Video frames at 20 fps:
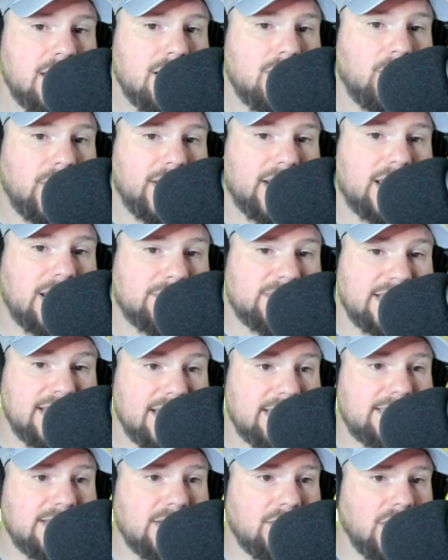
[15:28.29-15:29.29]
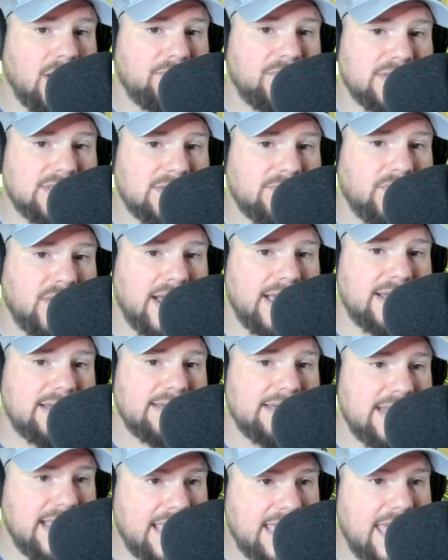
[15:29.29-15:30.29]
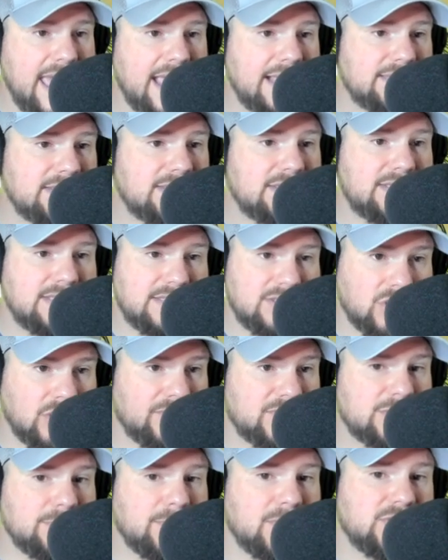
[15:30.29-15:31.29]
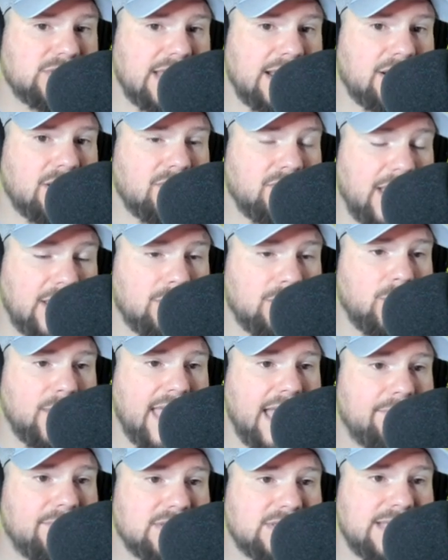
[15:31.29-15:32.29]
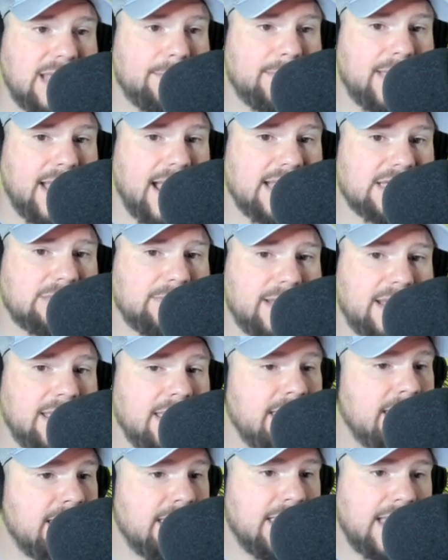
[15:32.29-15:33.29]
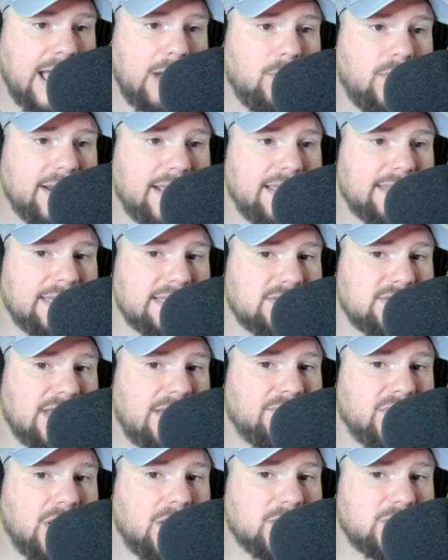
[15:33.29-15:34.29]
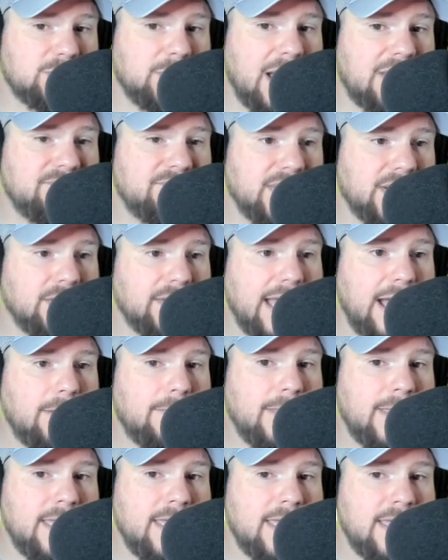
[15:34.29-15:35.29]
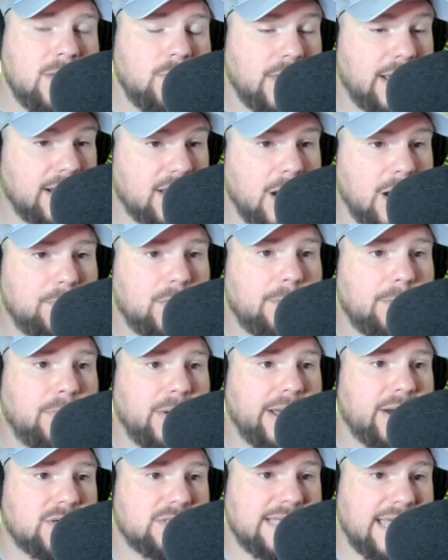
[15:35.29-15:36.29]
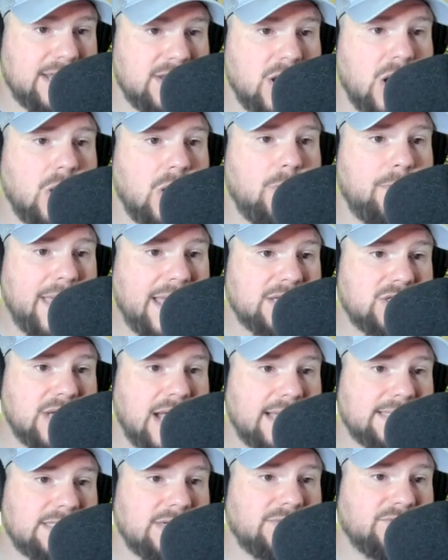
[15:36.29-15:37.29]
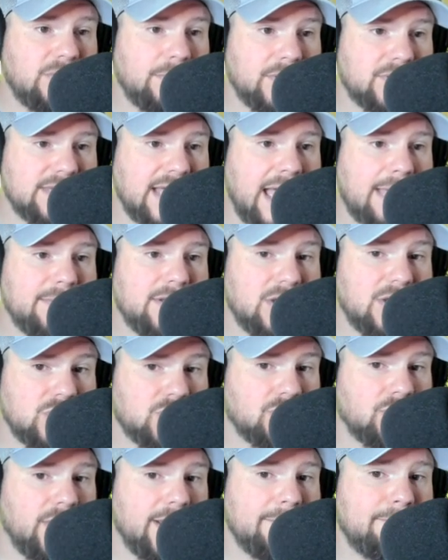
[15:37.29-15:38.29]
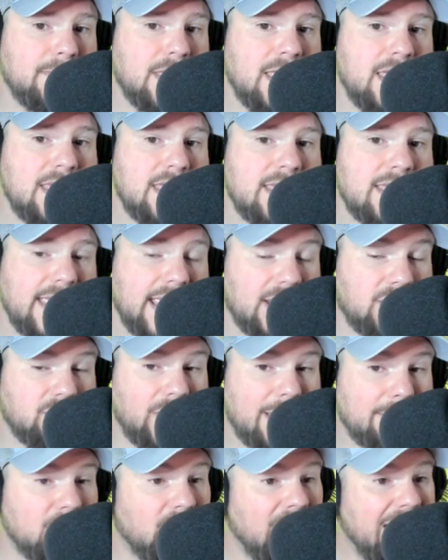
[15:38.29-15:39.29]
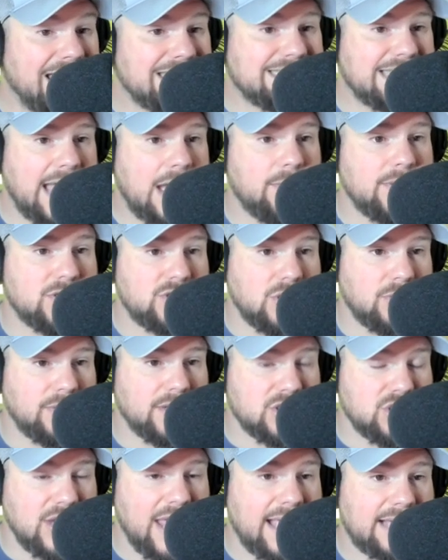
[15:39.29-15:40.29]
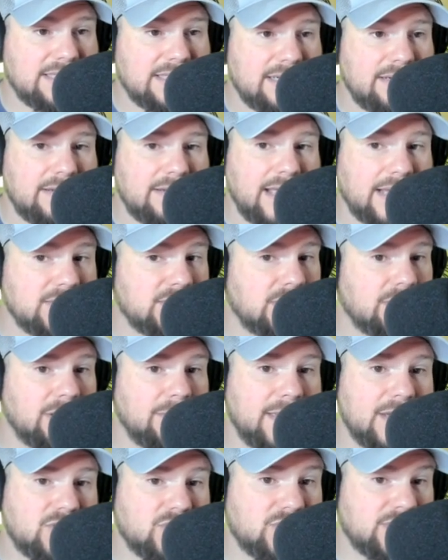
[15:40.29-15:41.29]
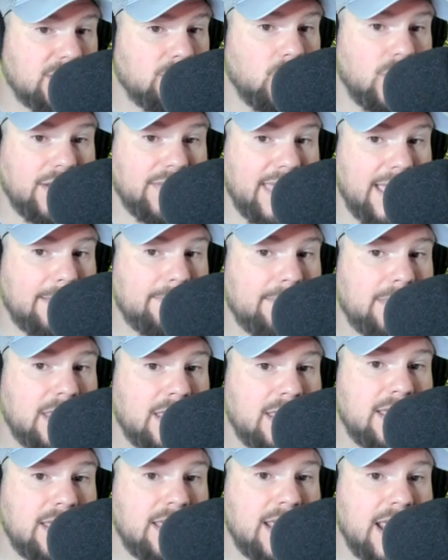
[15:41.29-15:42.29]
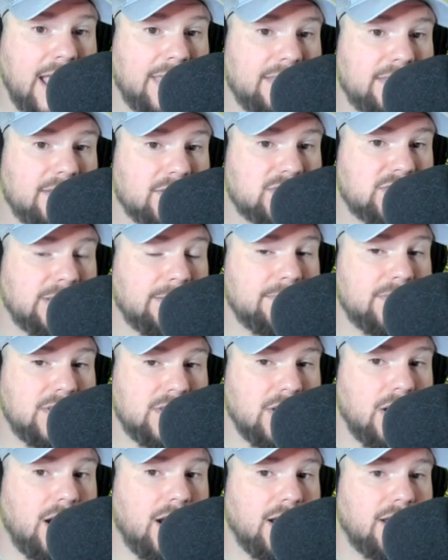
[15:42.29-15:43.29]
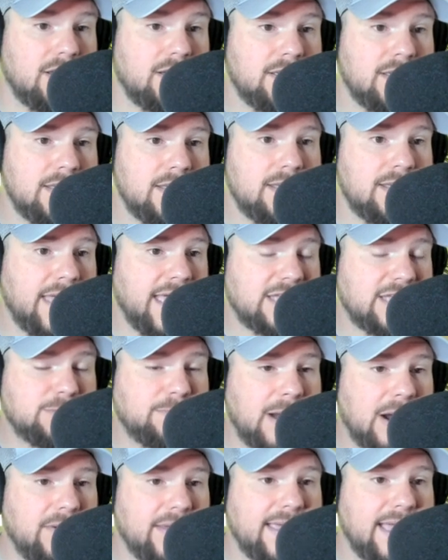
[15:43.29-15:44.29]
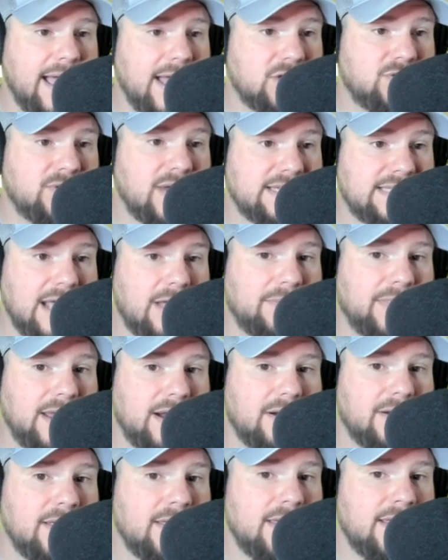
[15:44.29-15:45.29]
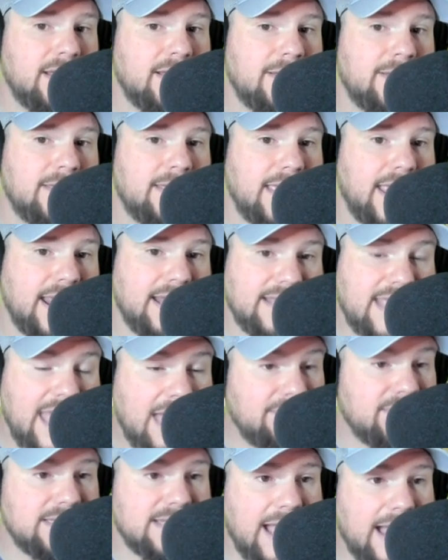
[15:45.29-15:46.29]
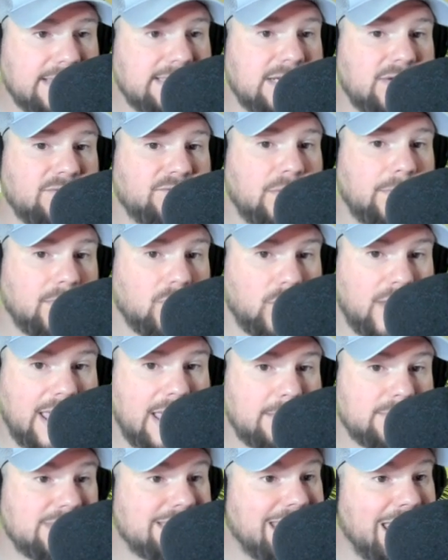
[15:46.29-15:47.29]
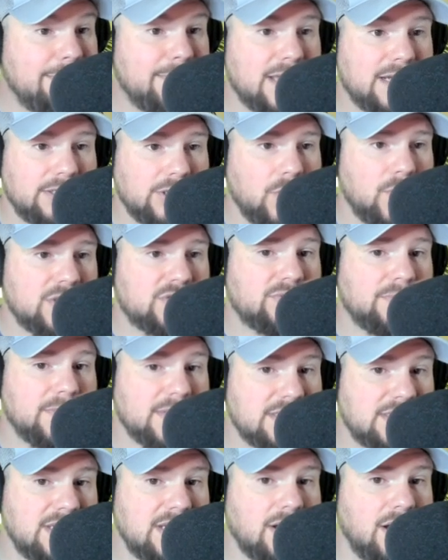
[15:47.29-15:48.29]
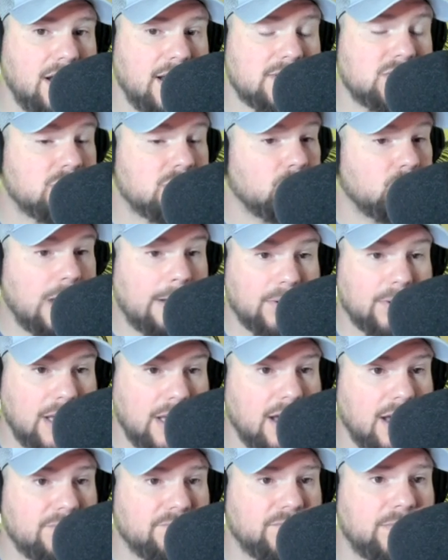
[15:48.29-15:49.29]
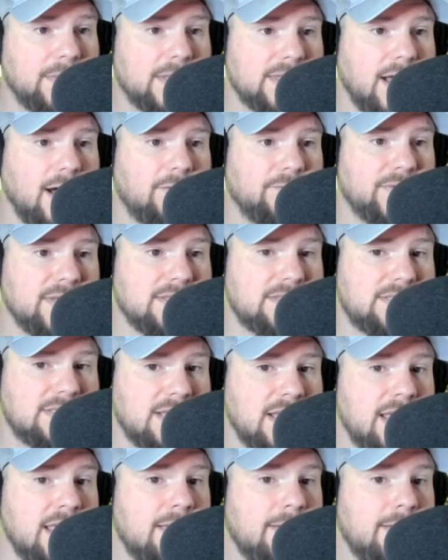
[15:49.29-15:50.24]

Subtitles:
When it comes to the interior offensive line, Nick Gates, serviceable center, like what we have in Sam Cosmi, I want to get this left guard spot figured out. We got a couple of players that know Ben Johnson from their time in Detroit, in Graham Glasgow and Jonah Jackson. I'd certainly be interested in one of them. And then there's some young expiring contracts out there in Kevin Dotson from the Rams, Damian Lewis from the Seahawks, Robert Hunt from the Dolphins.